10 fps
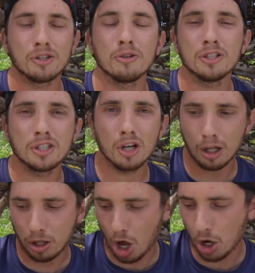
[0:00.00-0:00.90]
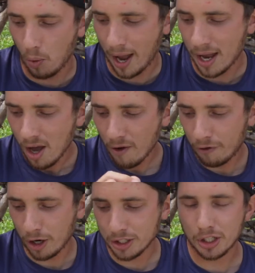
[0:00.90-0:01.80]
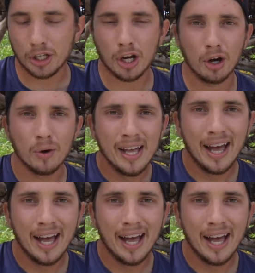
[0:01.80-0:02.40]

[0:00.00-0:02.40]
So there's still a long way for us to go.